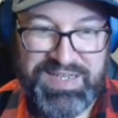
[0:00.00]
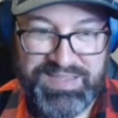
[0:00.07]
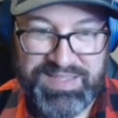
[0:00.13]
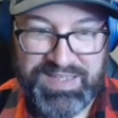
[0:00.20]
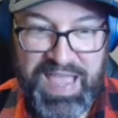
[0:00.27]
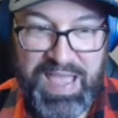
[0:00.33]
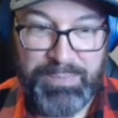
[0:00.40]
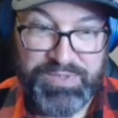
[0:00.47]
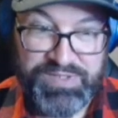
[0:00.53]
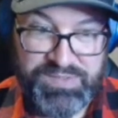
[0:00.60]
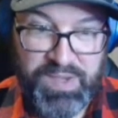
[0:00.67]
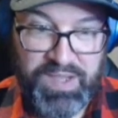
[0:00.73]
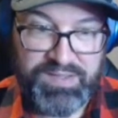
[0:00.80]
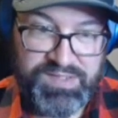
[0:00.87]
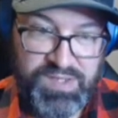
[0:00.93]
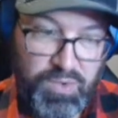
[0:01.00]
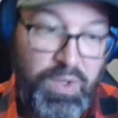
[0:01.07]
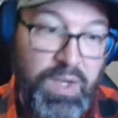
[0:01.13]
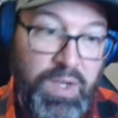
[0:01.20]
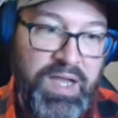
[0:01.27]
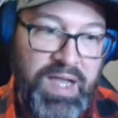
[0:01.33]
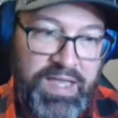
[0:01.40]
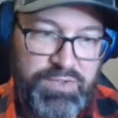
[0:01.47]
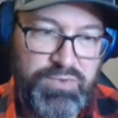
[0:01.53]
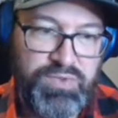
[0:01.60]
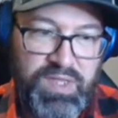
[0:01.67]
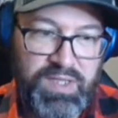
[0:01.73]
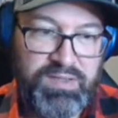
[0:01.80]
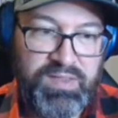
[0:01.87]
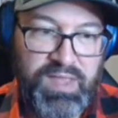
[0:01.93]
in the captain spot. So I do
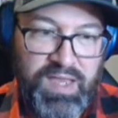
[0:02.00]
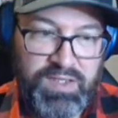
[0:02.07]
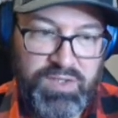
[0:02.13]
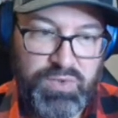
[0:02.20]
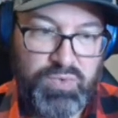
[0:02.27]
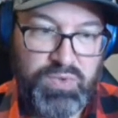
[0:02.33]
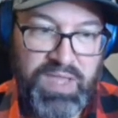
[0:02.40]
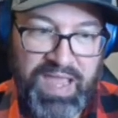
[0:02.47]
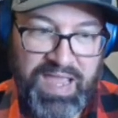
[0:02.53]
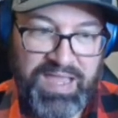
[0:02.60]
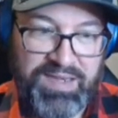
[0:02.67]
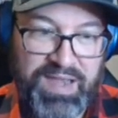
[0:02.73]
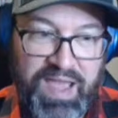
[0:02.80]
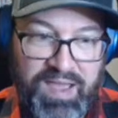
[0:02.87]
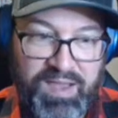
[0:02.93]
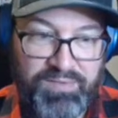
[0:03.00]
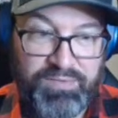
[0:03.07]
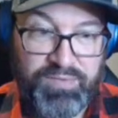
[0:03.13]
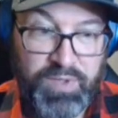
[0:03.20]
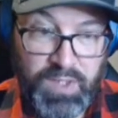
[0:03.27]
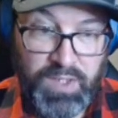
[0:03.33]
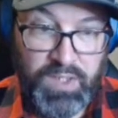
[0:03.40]
think that you can have